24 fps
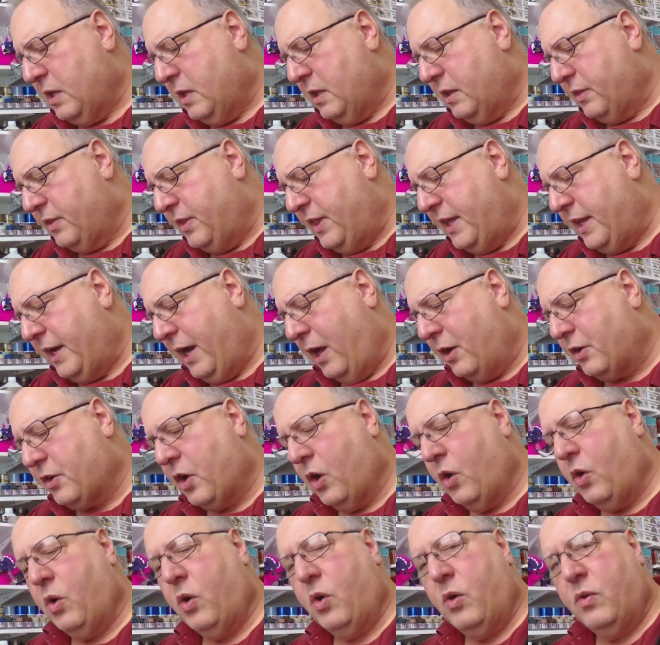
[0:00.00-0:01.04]
Then I'll
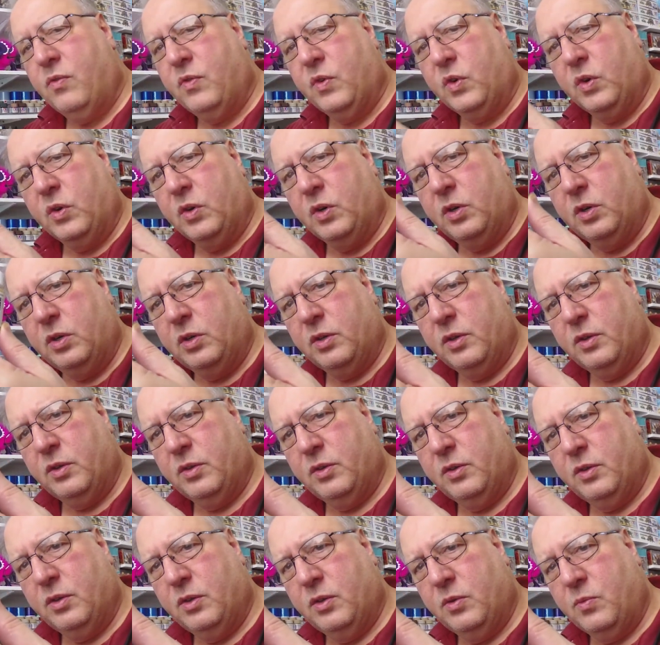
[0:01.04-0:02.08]
go over
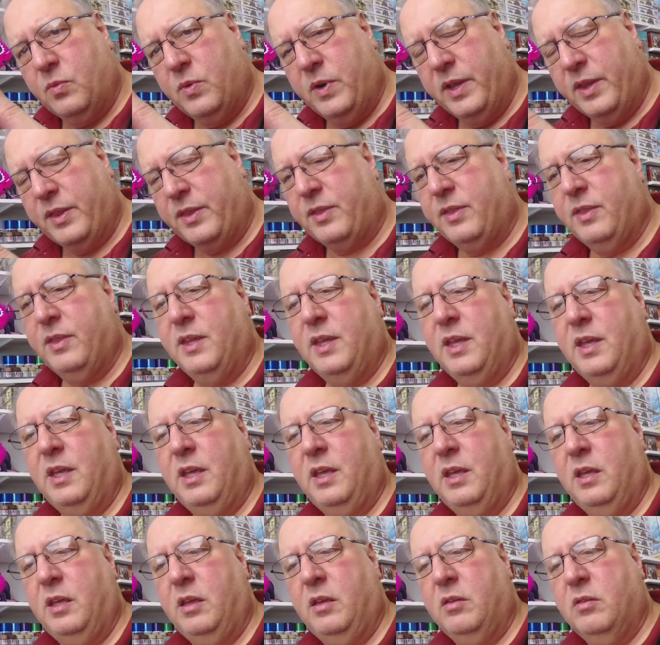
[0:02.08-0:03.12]
with
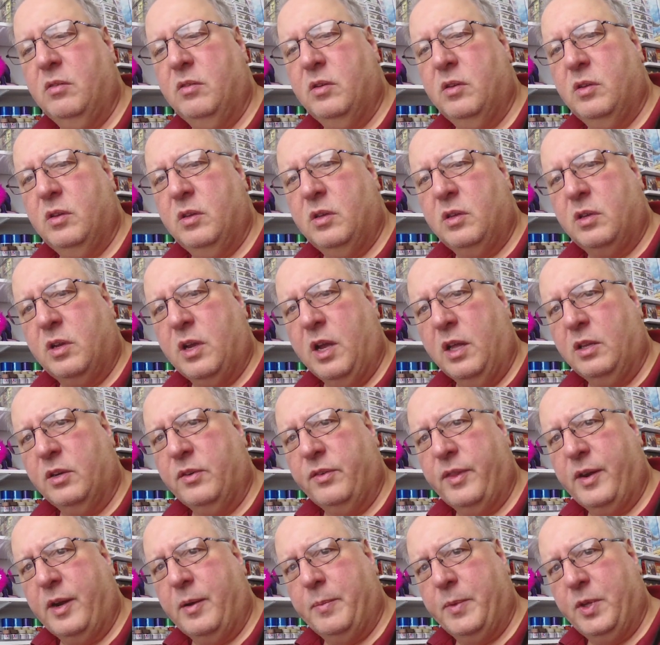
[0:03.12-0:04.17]
the color
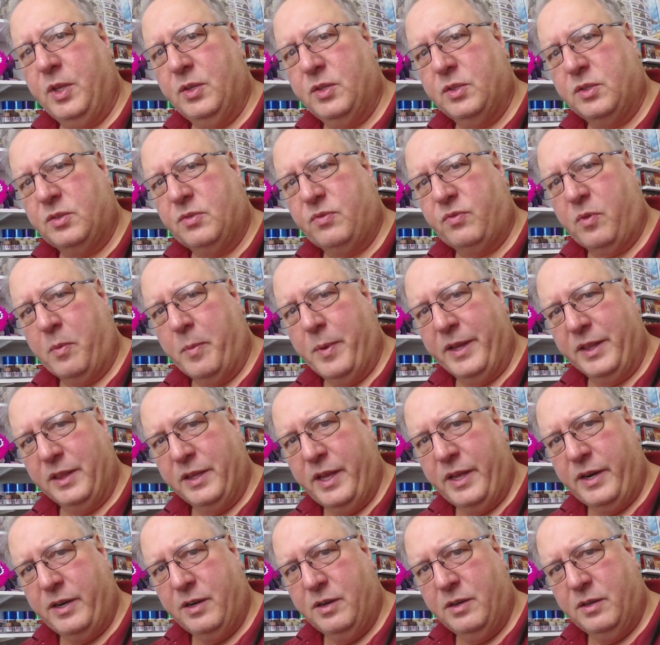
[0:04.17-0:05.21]
that I'm using for my
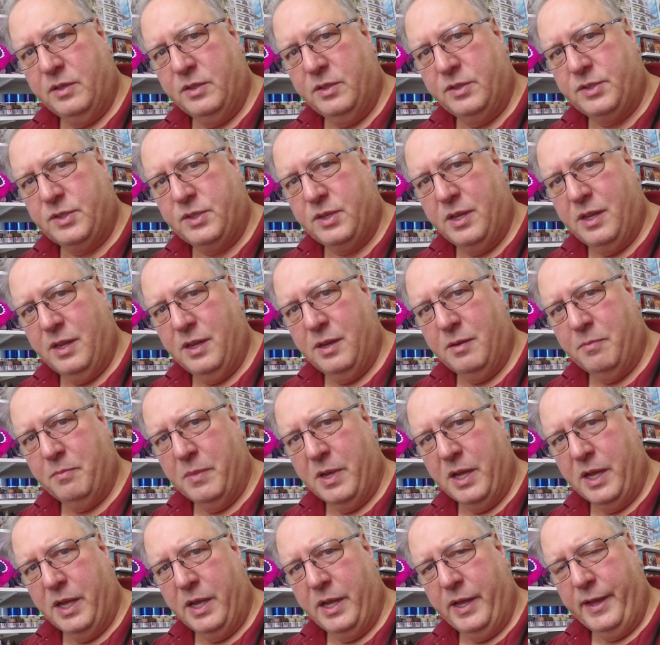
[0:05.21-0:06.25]
letters and
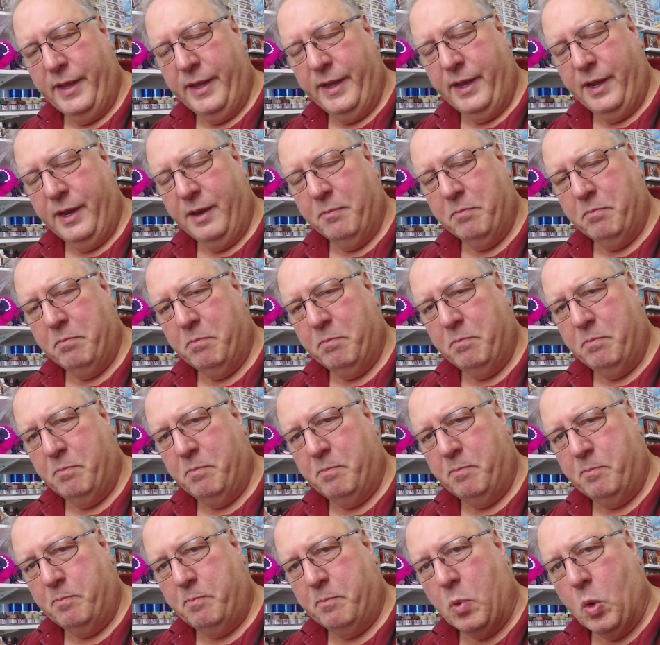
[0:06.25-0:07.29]
my
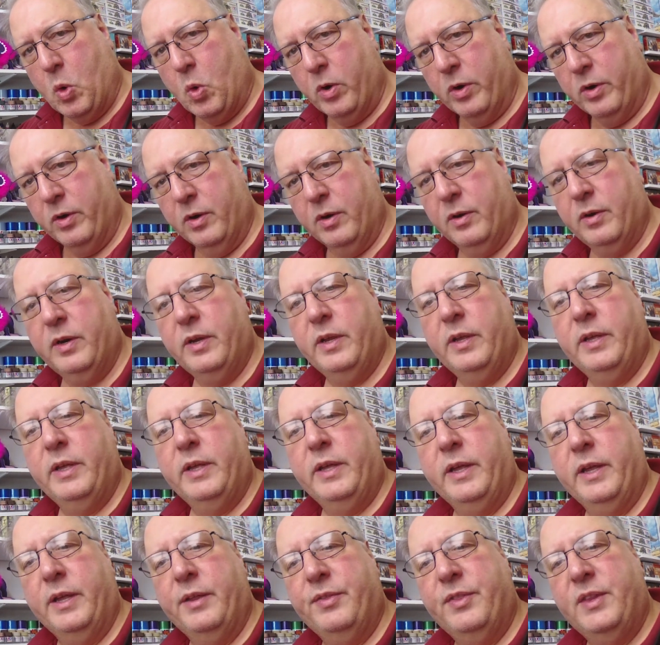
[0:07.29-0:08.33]
border.
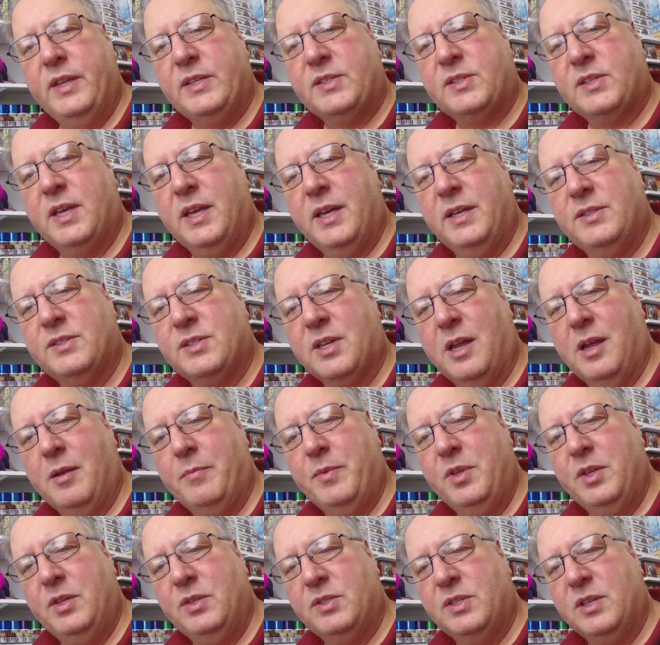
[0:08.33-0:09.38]
In this case,
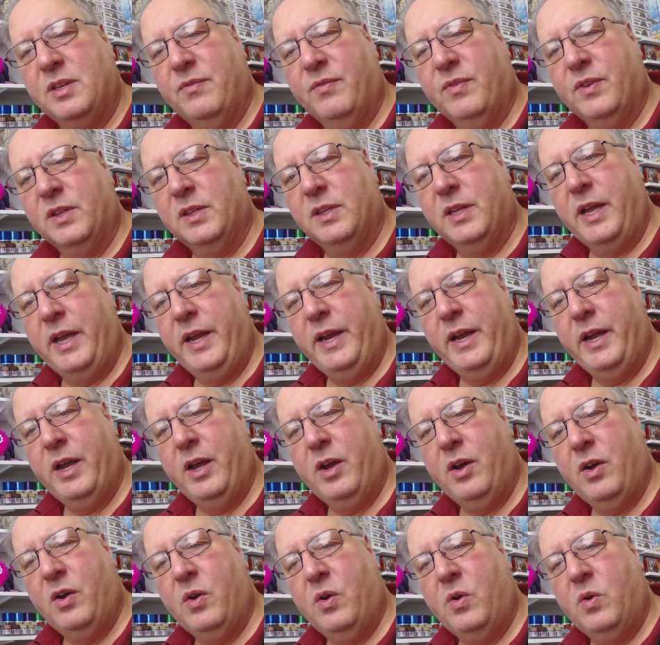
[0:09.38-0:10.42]
I'm using
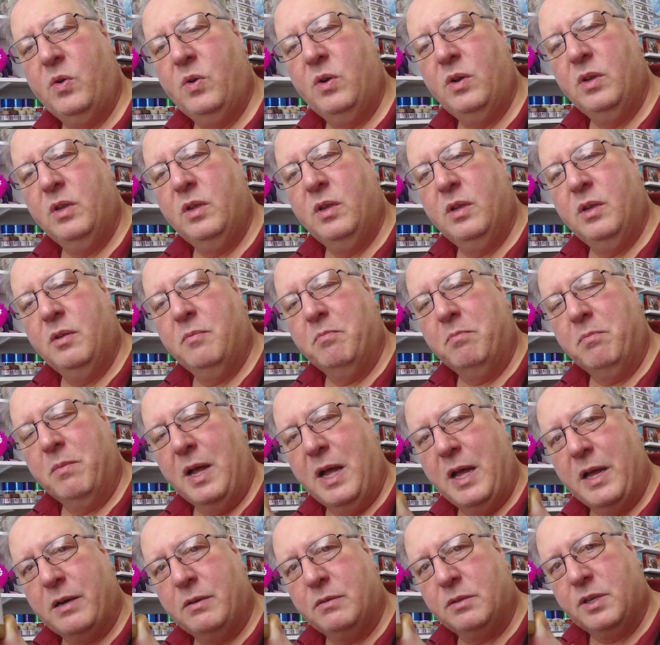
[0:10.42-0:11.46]
Vallejo
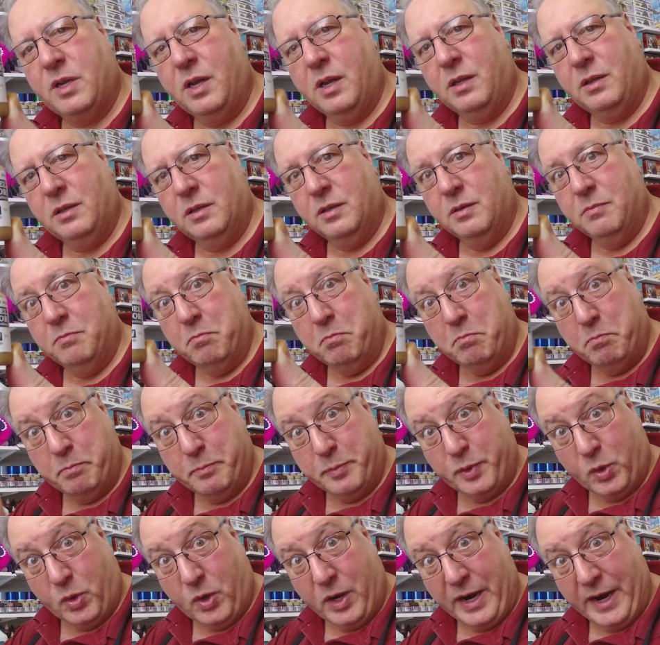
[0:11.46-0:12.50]
Model Color
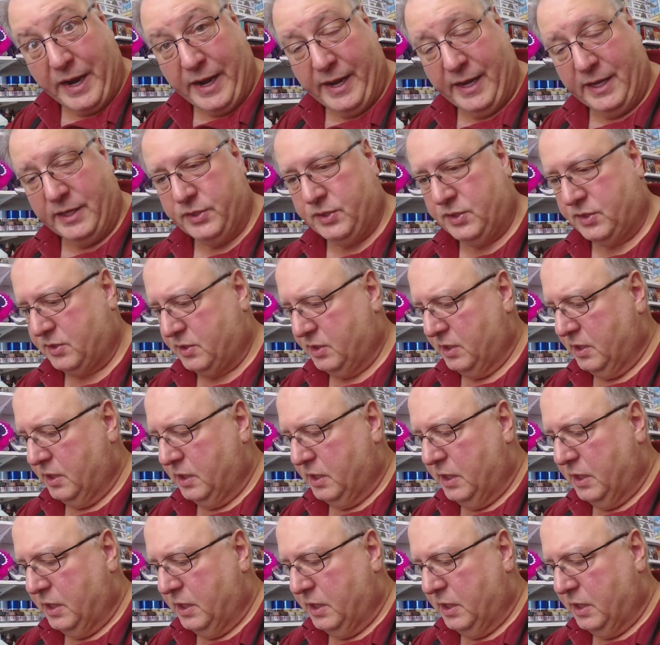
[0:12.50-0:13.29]
Brass.